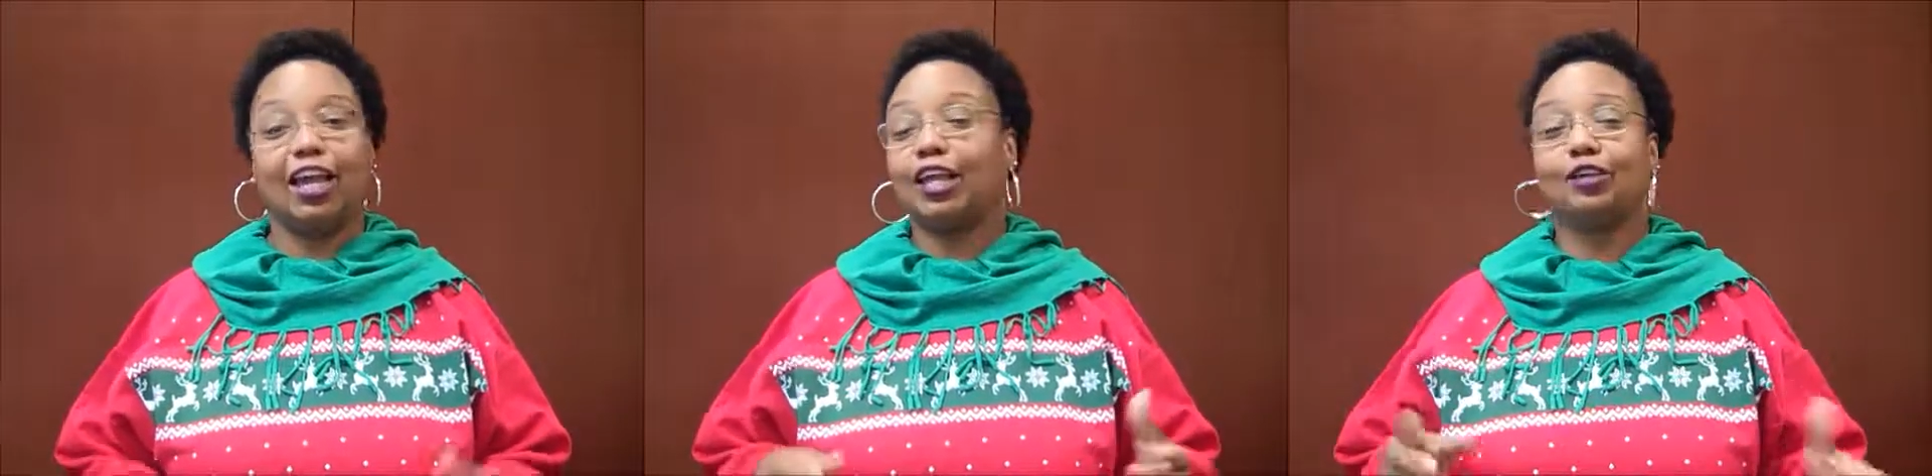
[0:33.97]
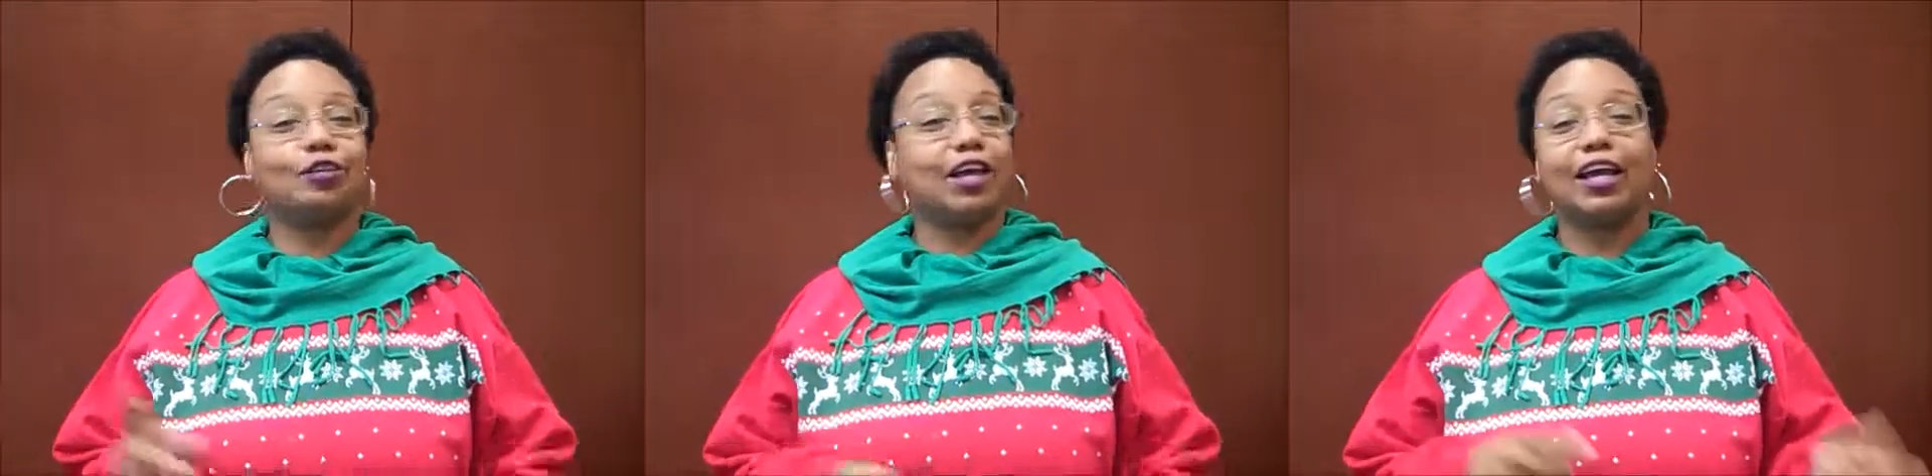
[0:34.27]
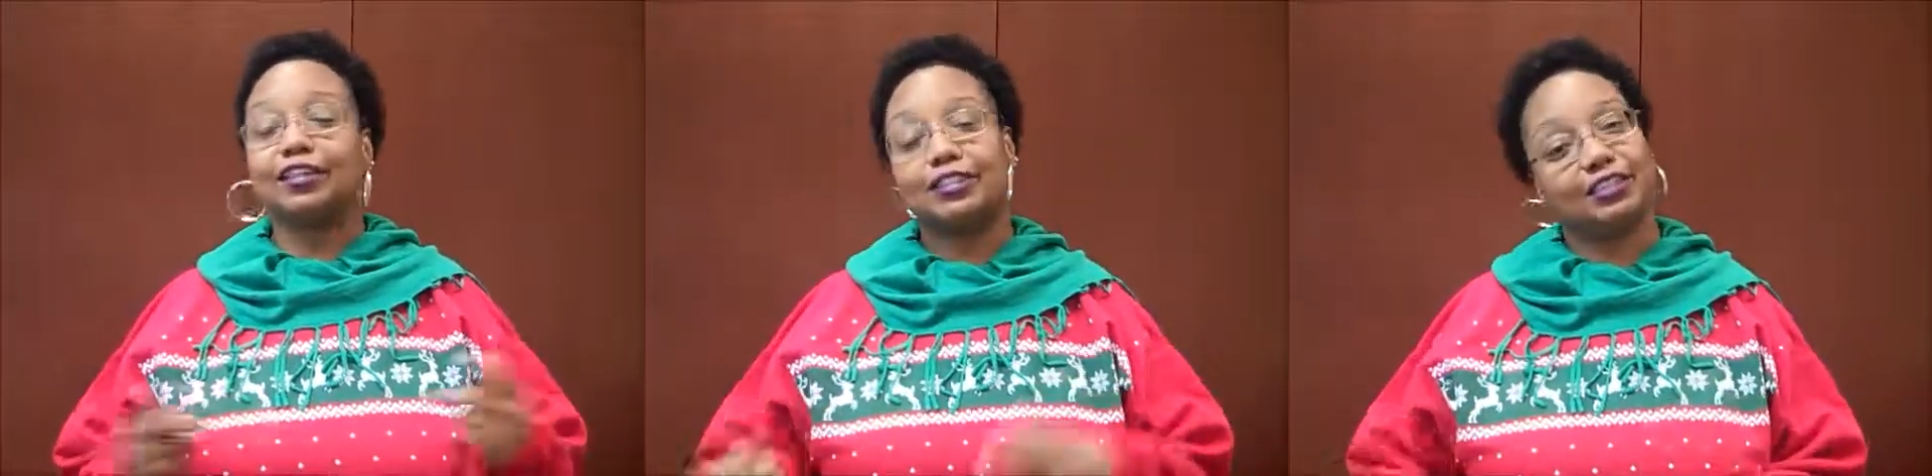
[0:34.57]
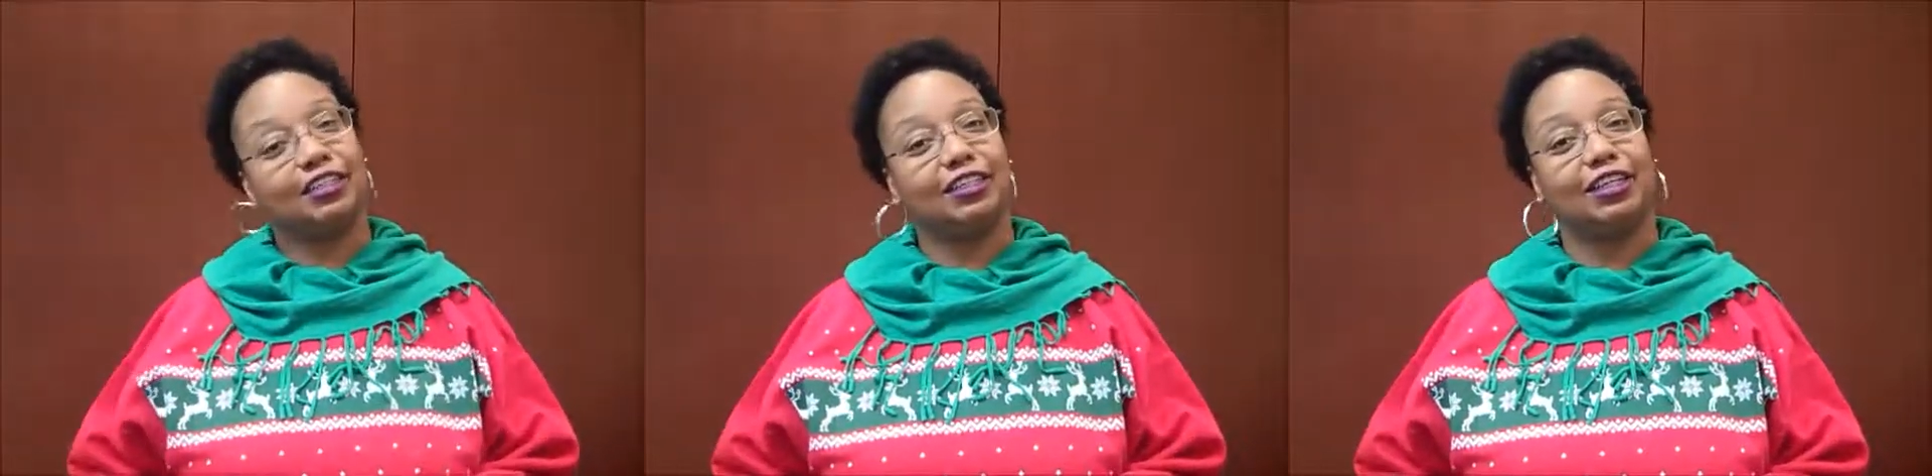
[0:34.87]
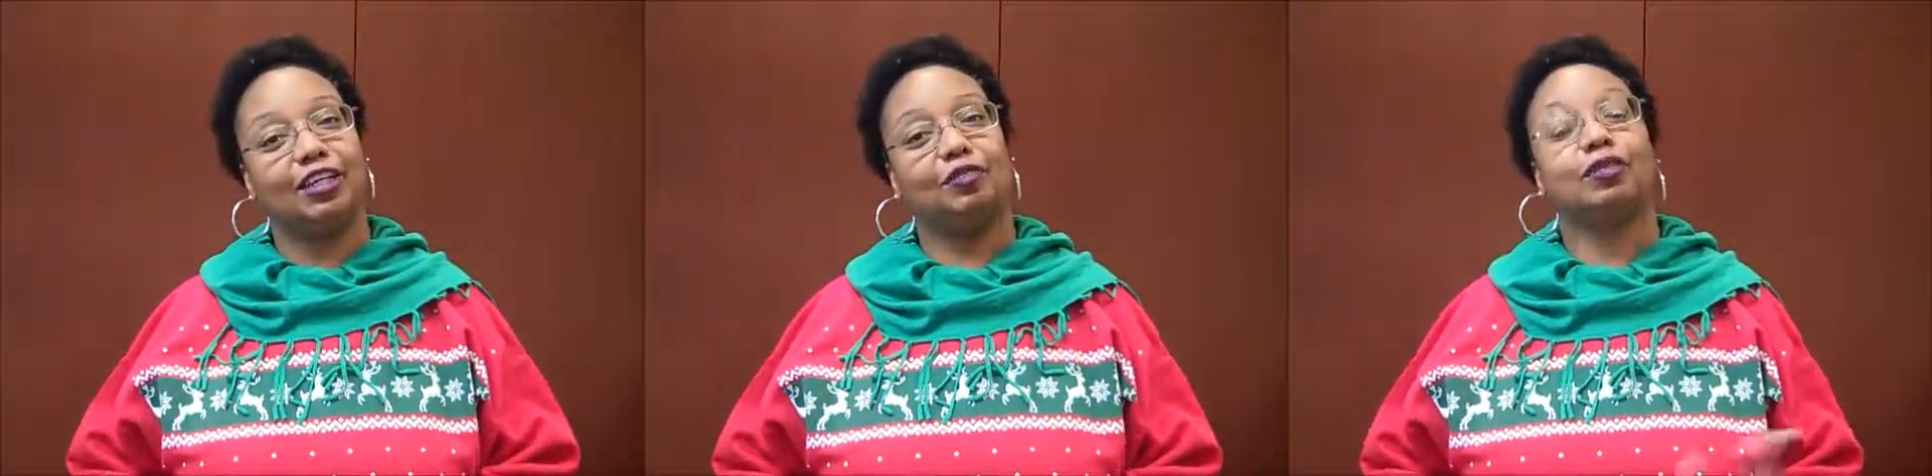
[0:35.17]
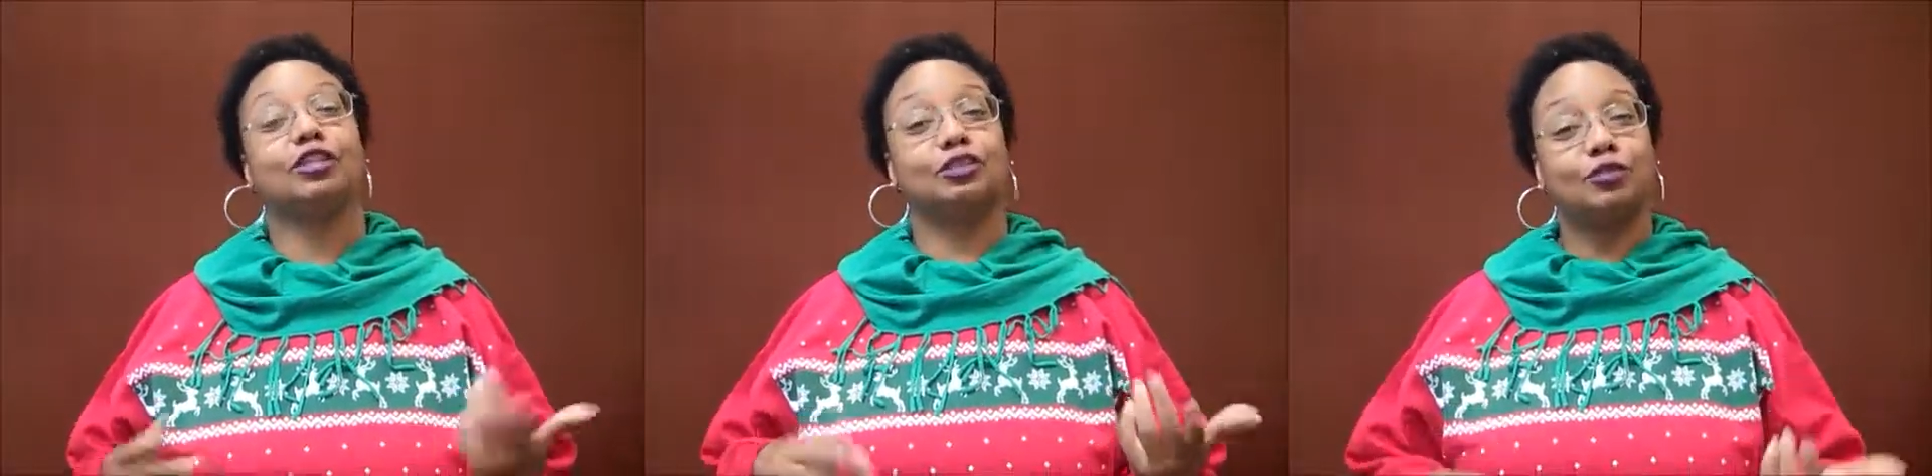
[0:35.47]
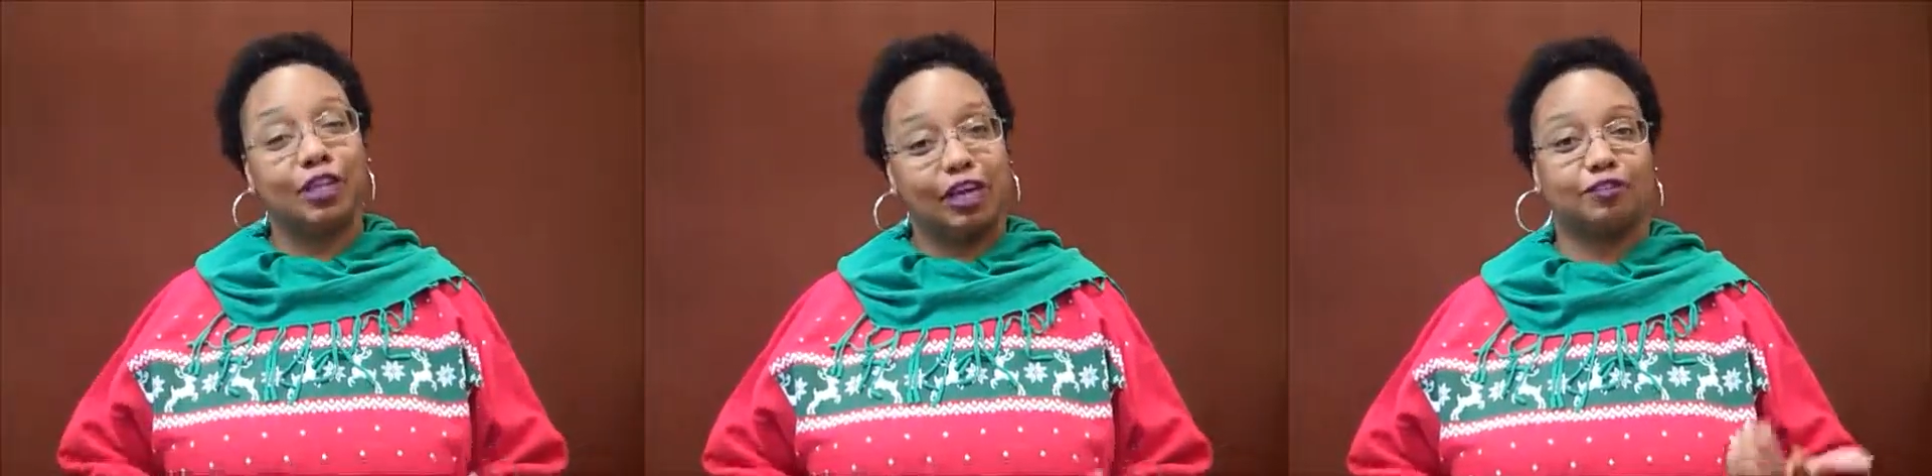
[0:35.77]
and you're going to have to see it again because you
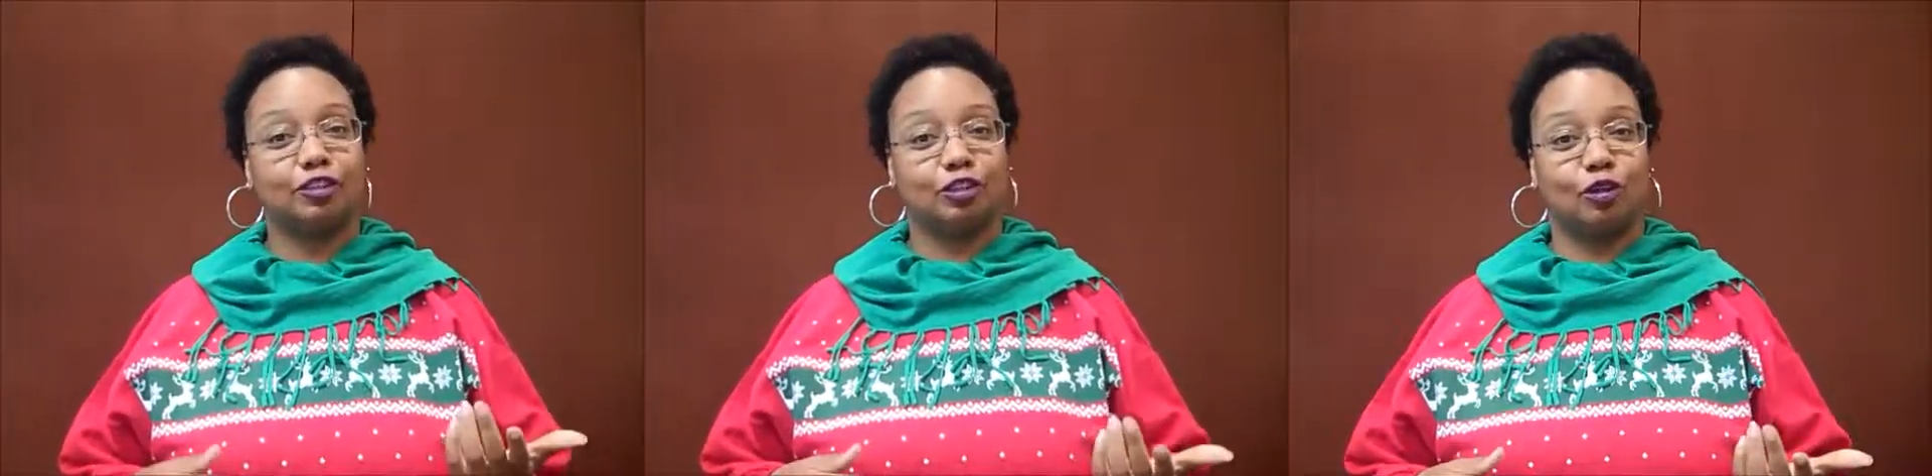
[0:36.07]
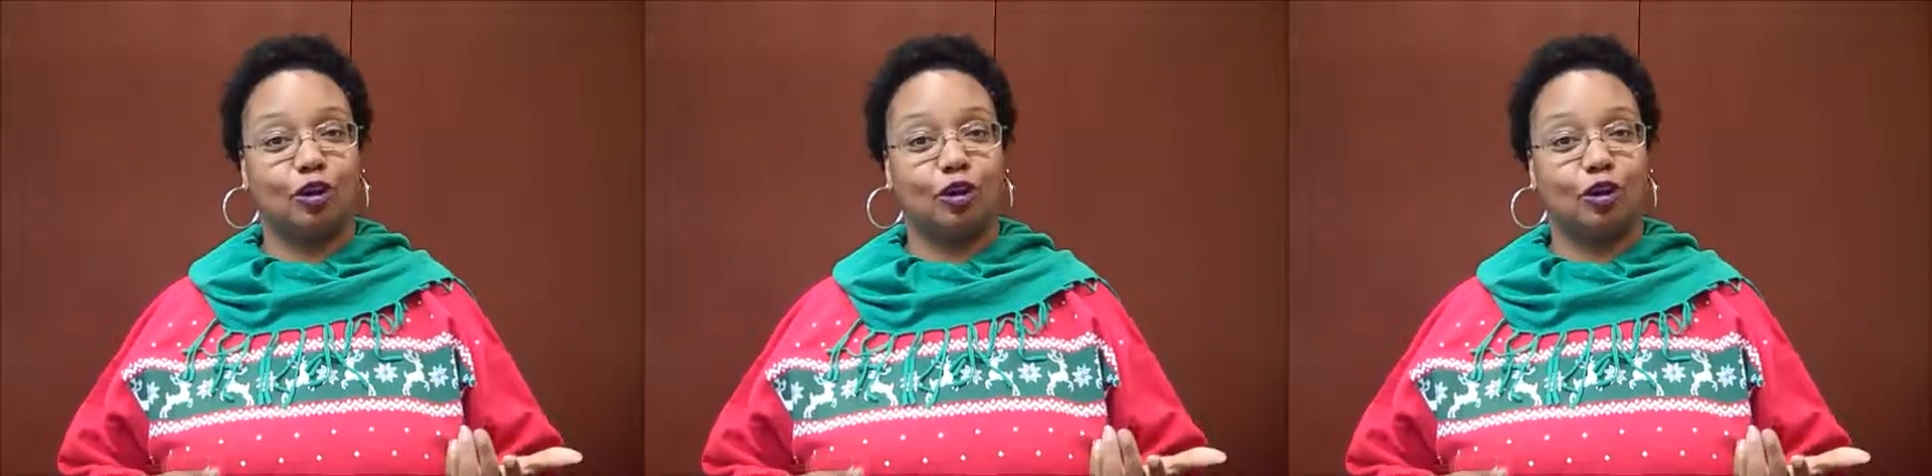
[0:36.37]
were laughing so